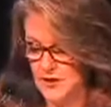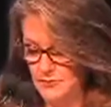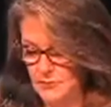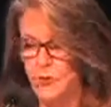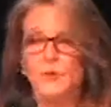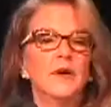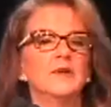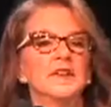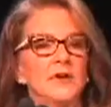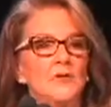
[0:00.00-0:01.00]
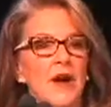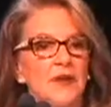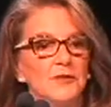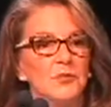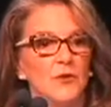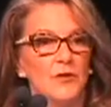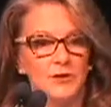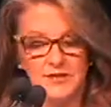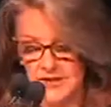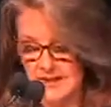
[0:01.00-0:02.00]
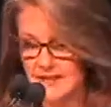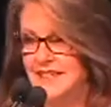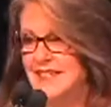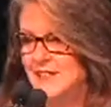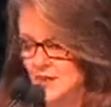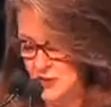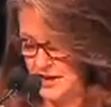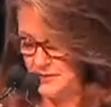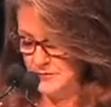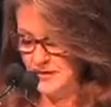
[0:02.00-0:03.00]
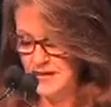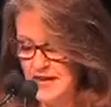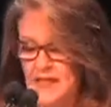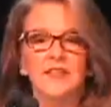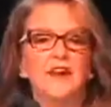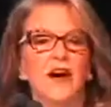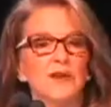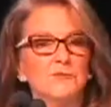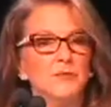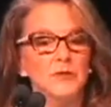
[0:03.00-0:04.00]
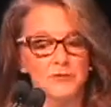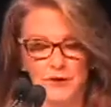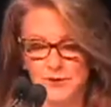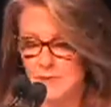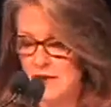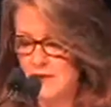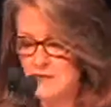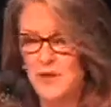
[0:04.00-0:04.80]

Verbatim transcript: for women around the world, ladies and gentlemen, the Honorable Rosemary